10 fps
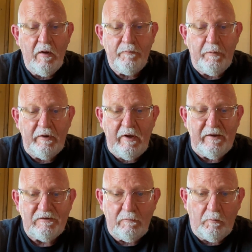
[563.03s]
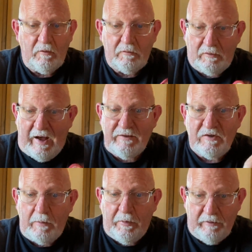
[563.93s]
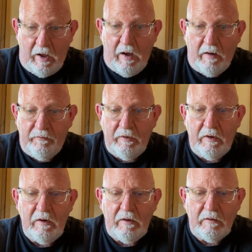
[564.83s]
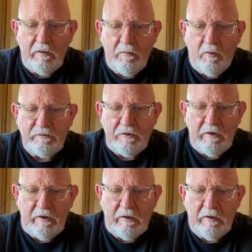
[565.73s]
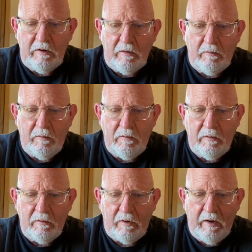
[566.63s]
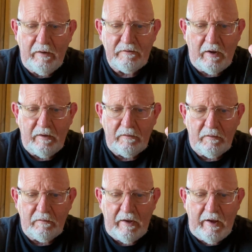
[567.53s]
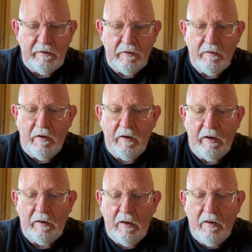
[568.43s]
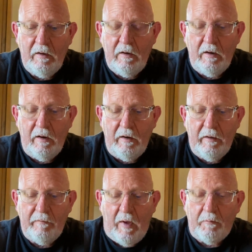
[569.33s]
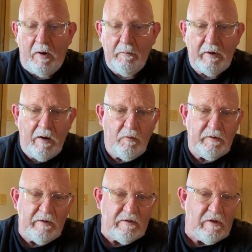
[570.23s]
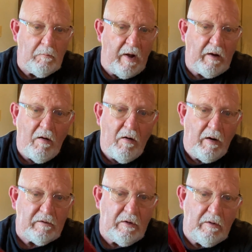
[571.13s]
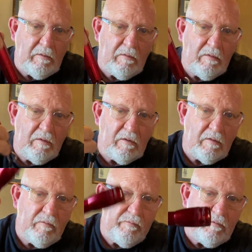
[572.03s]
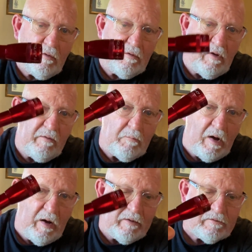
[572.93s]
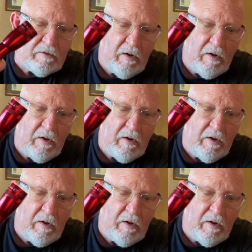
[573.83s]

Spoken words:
but it lights up enough that you can do what you need to do. Okay, it's got a little lanyard on it. I probably got one of these in my car too, in the glove box.